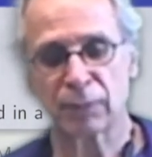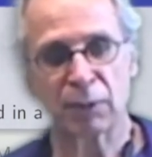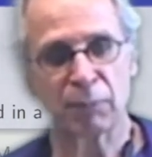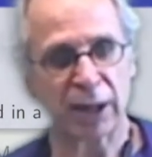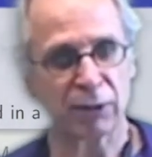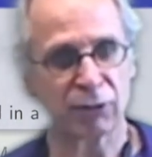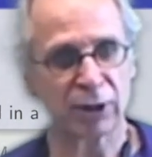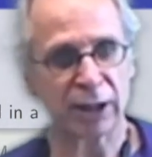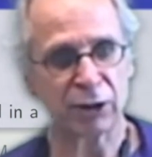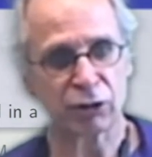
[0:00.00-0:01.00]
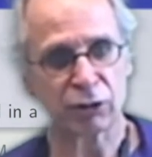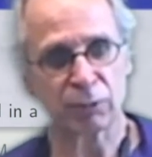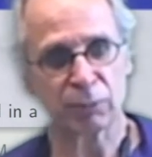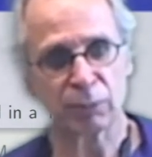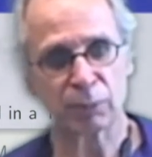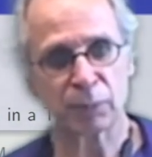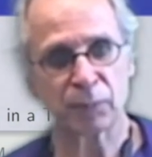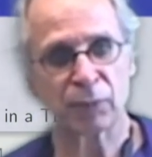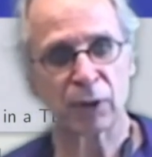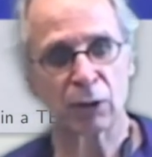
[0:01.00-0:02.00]
magnification
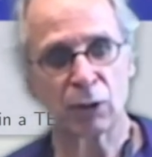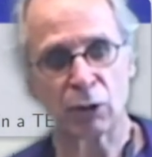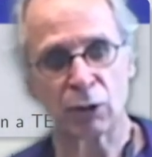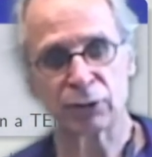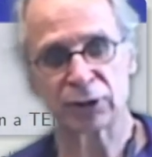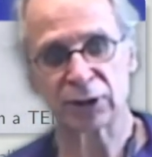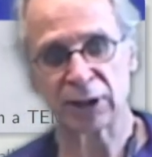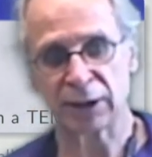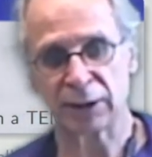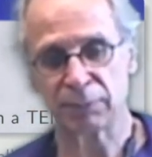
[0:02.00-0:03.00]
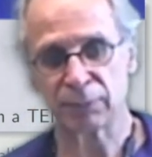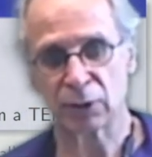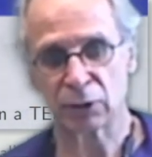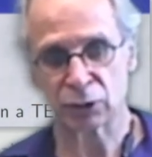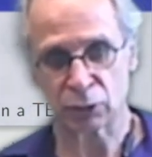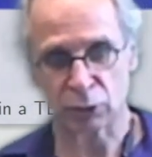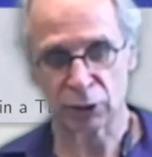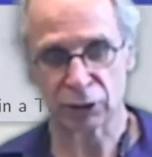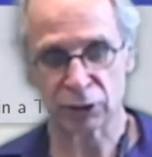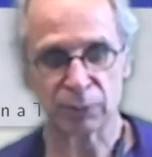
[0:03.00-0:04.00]
of the
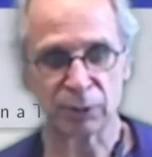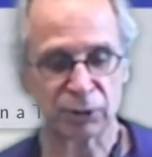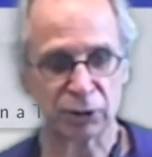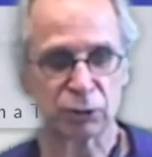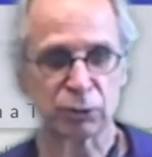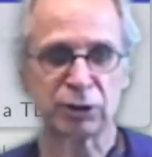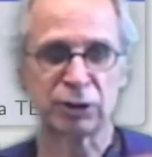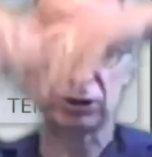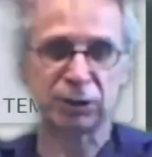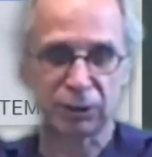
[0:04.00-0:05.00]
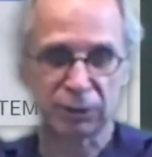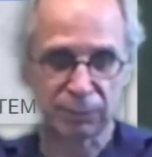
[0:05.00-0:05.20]
source. If the source is